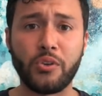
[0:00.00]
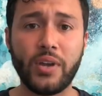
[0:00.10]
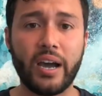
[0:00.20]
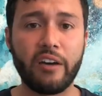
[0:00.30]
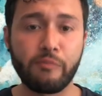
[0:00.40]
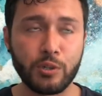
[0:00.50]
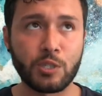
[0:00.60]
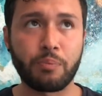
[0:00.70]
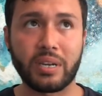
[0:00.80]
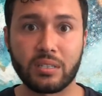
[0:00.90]
You now have
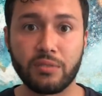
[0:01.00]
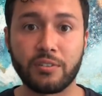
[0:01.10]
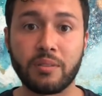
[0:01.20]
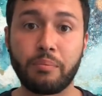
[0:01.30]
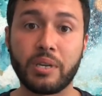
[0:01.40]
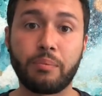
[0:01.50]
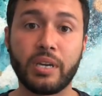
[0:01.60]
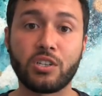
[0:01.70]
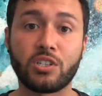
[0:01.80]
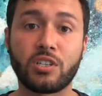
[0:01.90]
perspective on the big
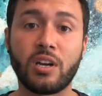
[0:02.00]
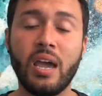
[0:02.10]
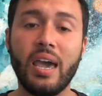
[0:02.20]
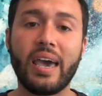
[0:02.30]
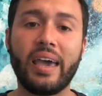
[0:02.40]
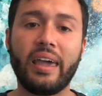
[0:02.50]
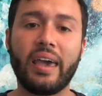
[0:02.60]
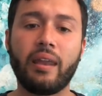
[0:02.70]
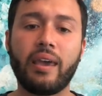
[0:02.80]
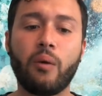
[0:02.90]
picture and,
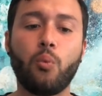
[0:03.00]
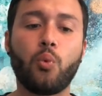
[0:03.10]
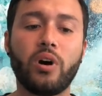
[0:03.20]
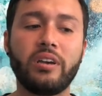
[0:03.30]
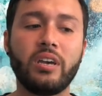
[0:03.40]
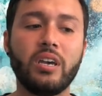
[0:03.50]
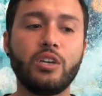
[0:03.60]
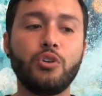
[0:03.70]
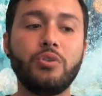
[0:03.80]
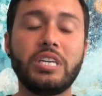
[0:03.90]
and, and what
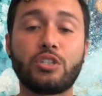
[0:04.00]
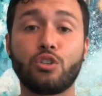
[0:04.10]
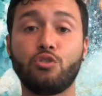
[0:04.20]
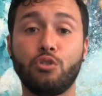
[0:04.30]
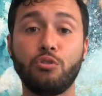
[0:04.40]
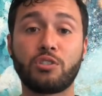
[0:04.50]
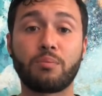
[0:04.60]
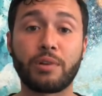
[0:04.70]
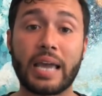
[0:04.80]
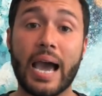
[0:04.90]
you need to do to
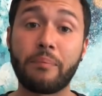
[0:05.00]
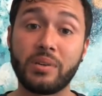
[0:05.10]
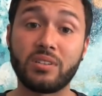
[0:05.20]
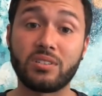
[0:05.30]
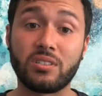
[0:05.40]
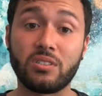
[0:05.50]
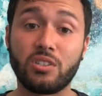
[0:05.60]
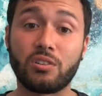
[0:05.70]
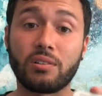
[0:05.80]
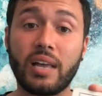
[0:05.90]
bring happiness
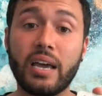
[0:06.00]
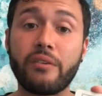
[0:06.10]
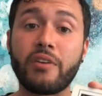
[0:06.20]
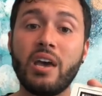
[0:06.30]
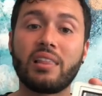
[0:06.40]
into your life.